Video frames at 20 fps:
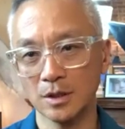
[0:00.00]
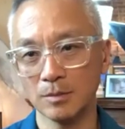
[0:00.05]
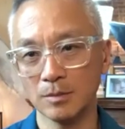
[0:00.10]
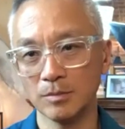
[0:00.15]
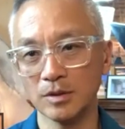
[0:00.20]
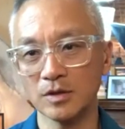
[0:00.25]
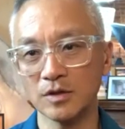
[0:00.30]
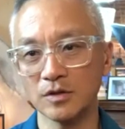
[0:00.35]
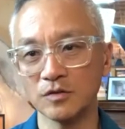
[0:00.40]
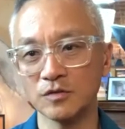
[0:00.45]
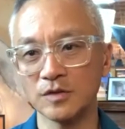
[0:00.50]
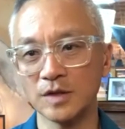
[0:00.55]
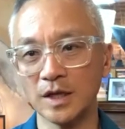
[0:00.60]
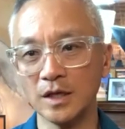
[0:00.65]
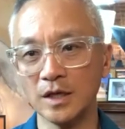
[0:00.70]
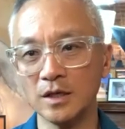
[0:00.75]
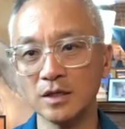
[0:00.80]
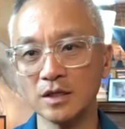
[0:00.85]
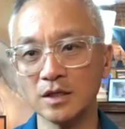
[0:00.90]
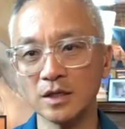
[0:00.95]
because
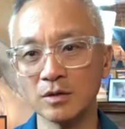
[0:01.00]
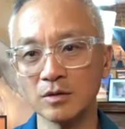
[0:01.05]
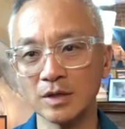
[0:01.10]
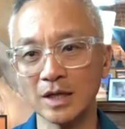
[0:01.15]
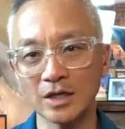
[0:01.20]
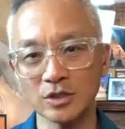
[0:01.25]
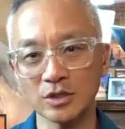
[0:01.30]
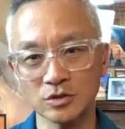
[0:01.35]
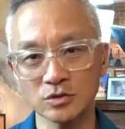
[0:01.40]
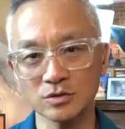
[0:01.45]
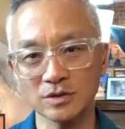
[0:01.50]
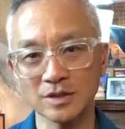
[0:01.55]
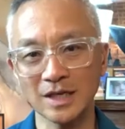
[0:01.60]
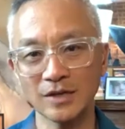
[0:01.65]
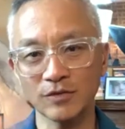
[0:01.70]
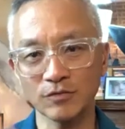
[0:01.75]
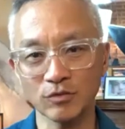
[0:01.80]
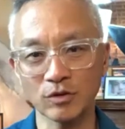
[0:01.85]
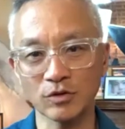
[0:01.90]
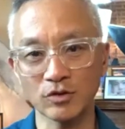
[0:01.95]
then it actually
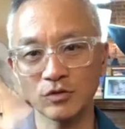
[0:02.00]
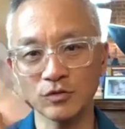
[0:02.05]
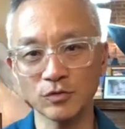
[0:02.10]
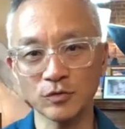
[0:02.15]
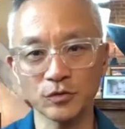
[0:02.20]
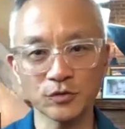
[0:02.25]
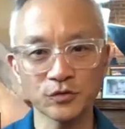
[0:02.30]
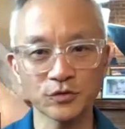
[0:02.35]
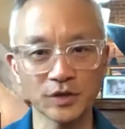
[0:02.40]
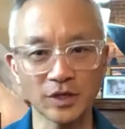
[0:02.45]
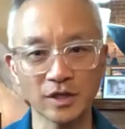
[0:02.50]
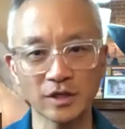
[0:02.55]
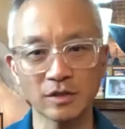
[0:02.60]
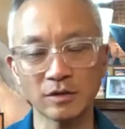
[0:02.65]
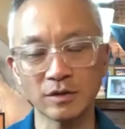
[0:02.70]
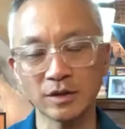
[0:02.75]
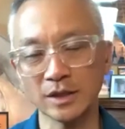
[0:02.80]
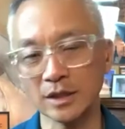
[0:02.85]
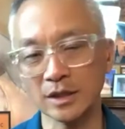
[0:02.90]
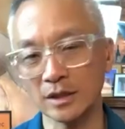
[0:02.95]
runs full
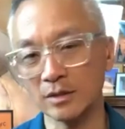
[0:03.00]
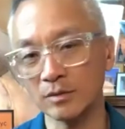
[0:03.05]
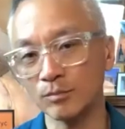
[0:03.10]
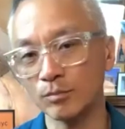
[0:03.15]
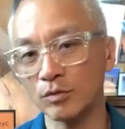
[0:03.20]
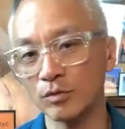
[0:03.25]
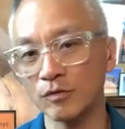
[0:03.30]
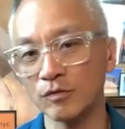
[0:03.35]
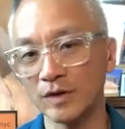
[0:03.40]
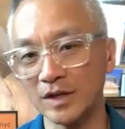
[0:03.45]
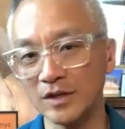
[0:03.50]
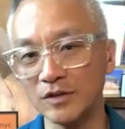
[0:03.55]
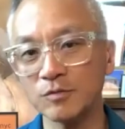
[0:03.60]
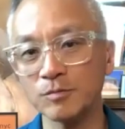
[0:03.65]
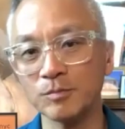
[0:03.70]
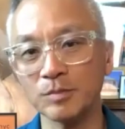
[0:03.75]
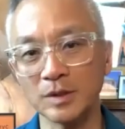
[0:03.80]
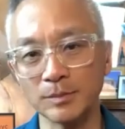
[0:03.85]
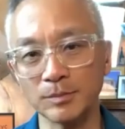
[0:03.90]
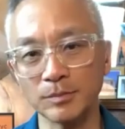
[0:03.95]
cycle and it prevents
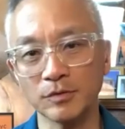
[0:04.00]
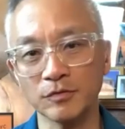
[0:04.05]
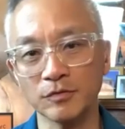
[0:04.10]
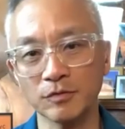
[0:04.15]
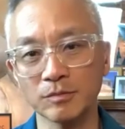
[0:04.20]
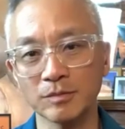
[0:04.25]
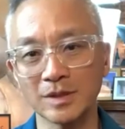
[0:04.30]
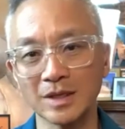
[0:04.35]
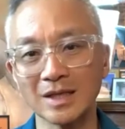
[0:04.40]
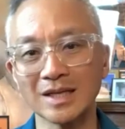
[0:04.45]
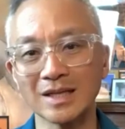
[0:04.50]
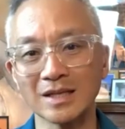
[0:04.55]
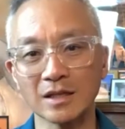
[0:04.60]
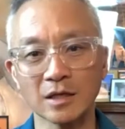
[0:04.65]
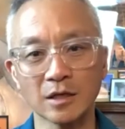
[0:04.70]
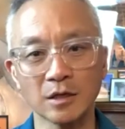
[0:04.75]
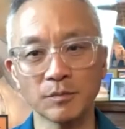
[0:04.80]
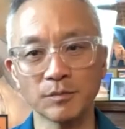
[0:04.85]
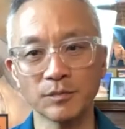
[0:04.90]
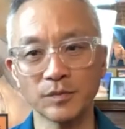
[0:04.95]
people from getting the
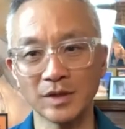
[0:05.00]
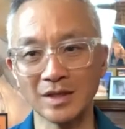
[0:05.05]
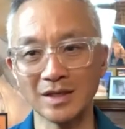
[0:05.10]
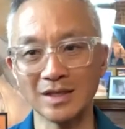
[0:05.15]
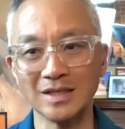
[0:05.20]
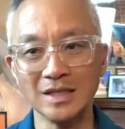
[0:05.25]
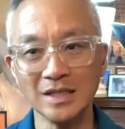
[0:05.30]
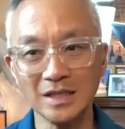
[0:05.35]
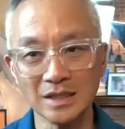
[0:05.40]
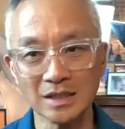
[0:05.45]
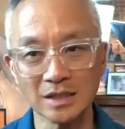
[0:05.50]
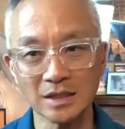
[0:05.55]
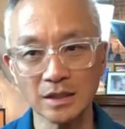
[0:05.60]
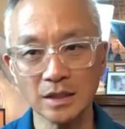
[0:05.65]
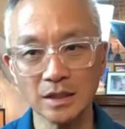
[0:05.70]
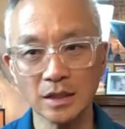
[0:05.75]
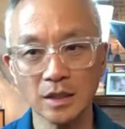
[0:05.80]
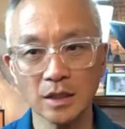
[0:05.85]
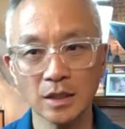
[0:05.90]
help they need